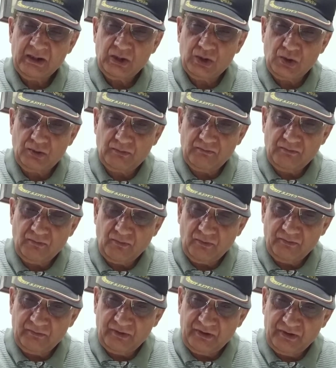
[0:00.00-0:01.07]
So
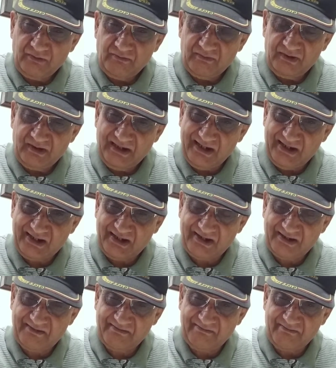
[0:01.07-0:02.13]

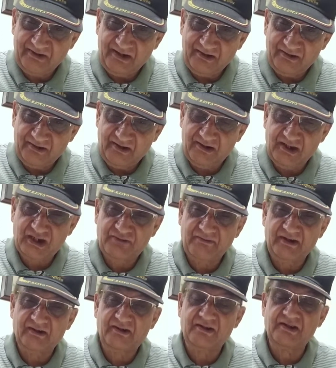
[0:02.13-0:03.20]
this internal
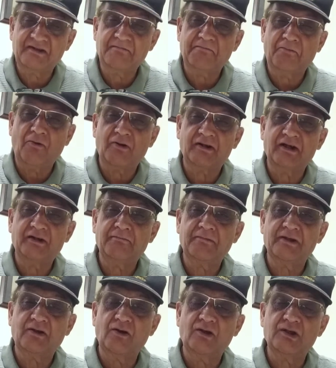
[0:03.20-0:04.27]
sphincter is important
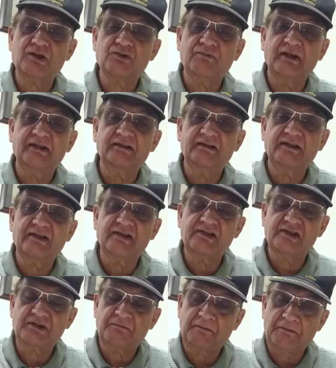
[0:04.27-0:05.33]
because when there is,
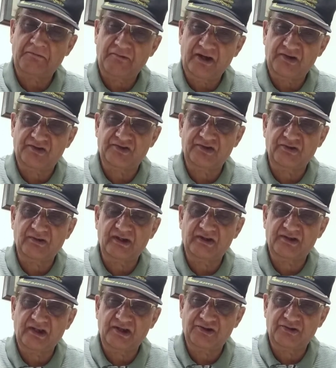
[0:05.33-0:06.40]
it prevents during
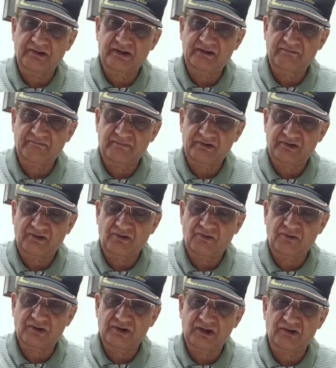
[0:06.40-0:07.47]
sexual
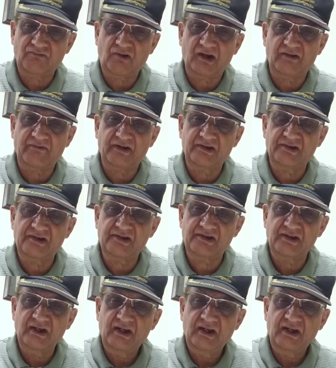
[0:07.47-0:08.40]
intercourse and whatever it is,